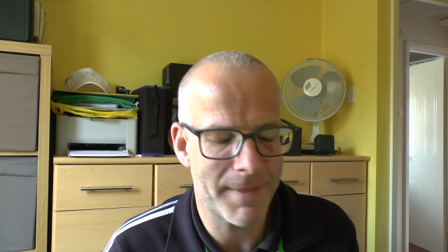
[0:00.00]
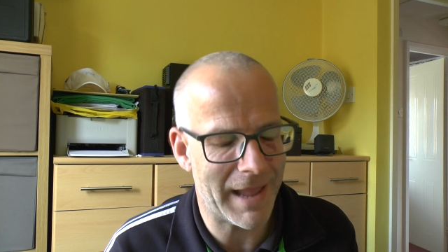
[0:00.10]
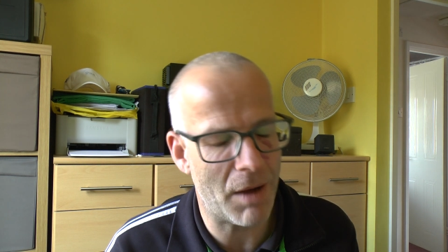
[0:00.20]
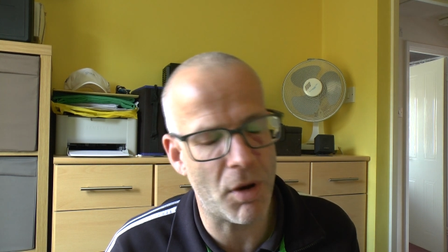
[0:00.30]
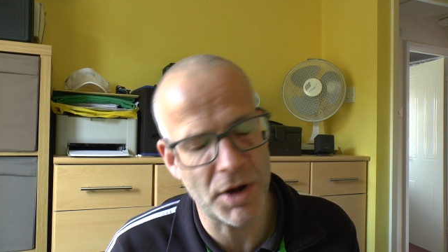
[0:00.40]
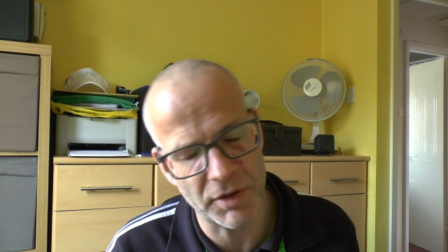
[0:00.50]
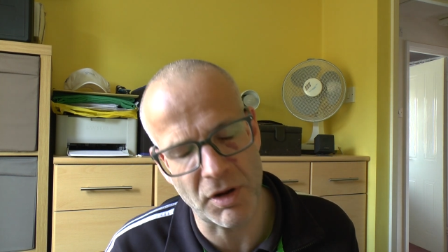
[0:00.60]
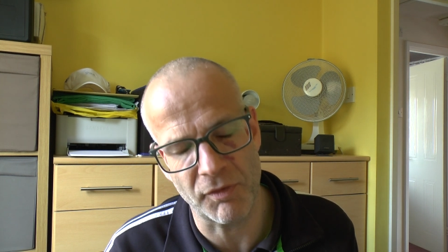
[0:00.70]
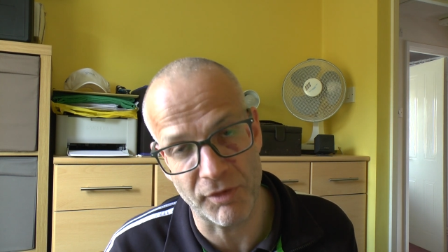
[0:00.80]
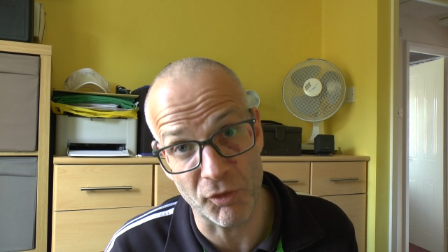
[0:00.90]
Now, I know the
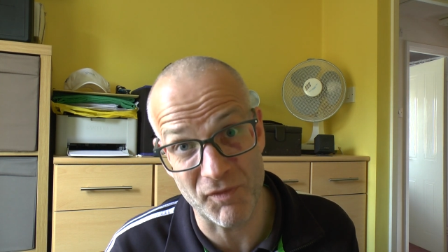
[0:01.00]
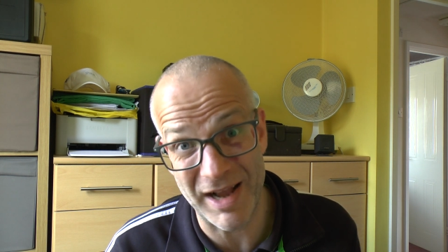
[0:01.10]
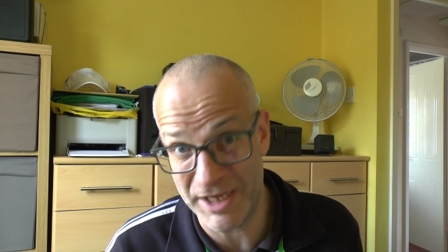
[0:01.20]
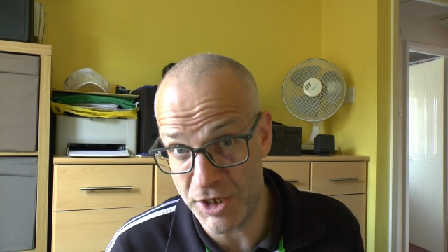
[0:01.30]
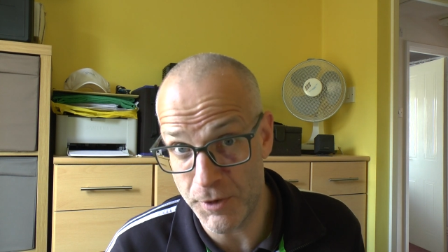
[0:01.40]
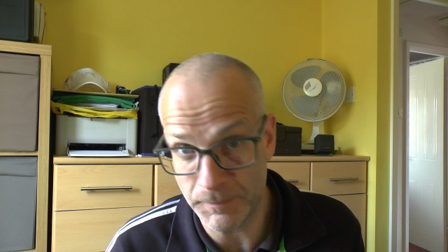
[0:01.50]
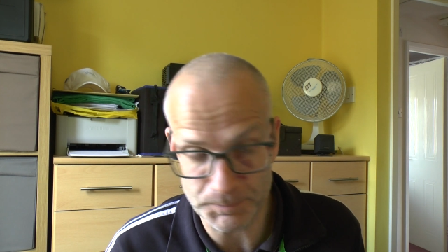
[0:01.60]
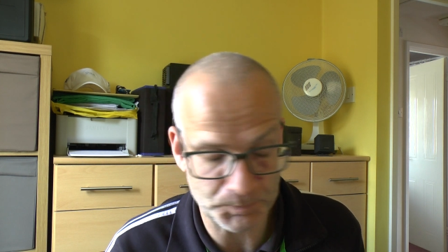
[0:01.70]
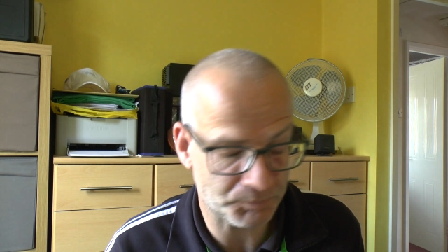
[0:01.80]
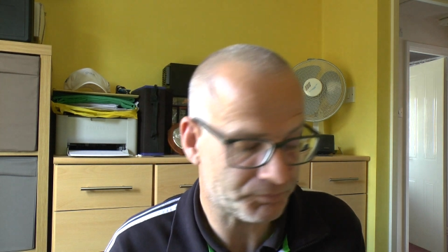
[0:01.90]
console's fairly new.
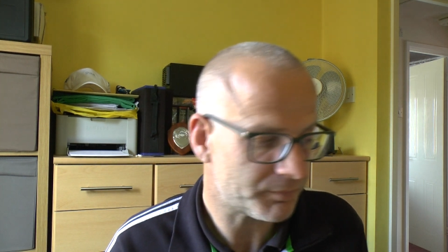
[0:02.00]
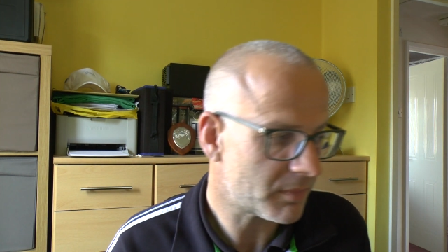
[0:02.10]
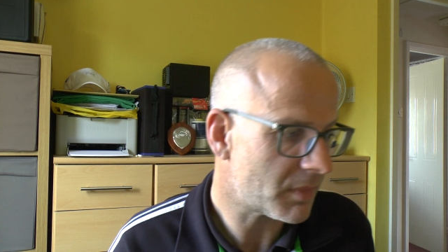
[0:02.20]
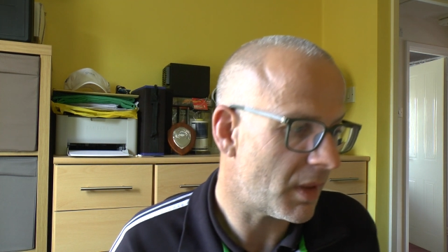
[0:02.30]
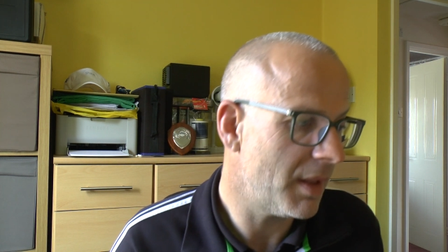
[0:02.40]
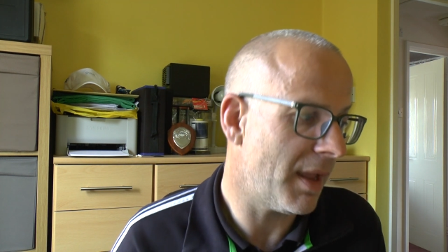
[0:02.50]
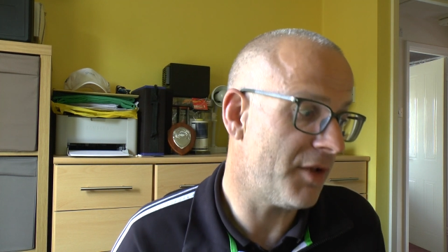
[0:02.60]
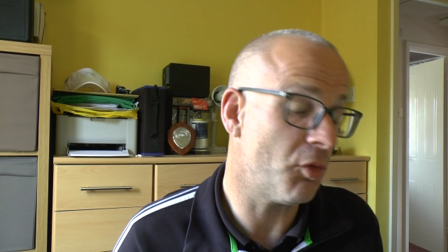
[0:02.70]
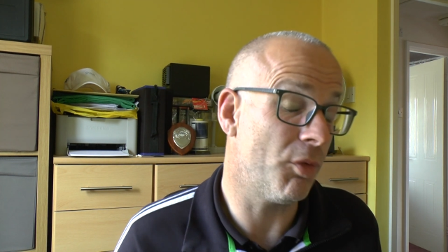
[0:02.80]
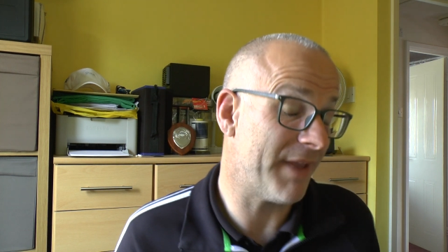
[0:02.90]

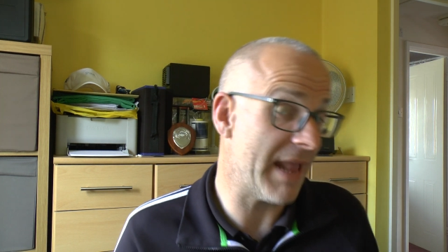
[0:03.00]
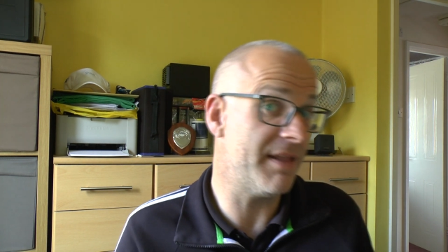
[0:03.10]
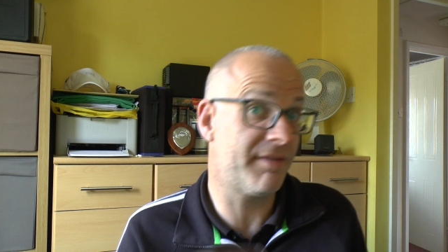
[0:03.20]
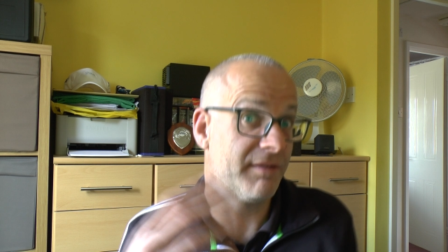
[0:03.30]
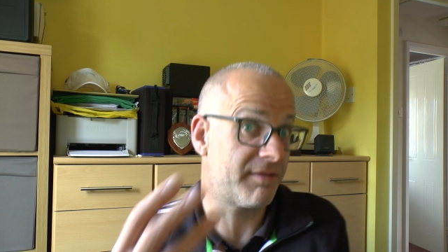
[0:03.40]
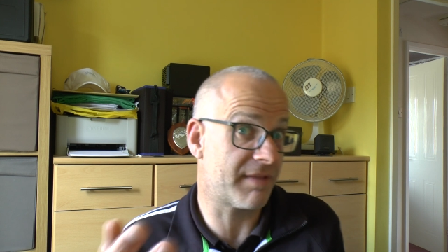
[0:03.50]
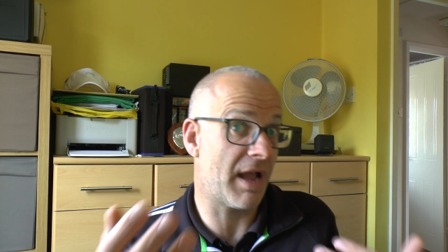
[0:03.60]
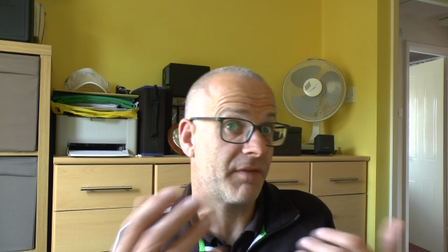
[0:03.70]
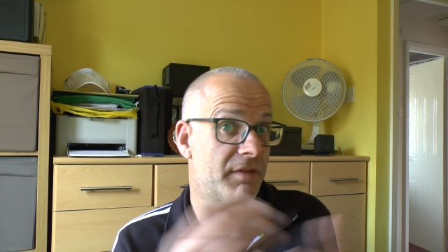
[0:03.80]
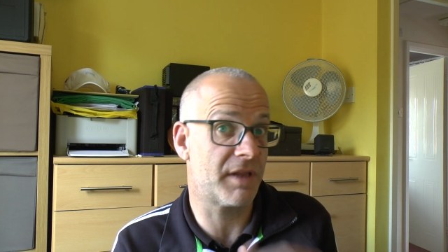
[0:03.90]
You always get this at the
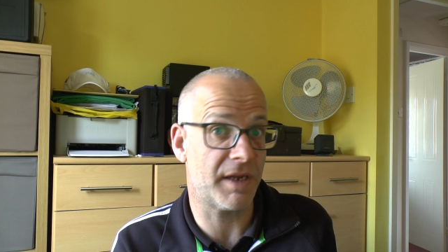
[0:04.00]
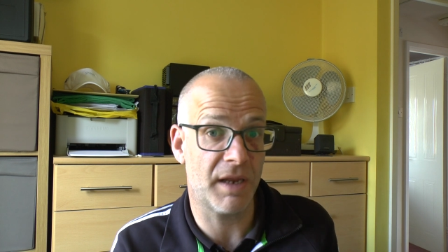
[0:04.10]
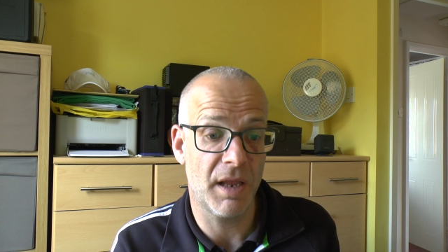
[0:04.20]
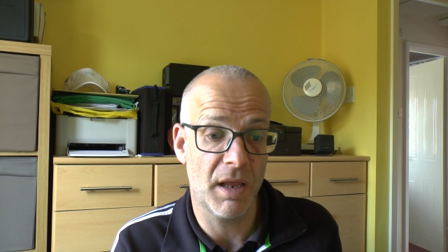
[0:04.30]
start of the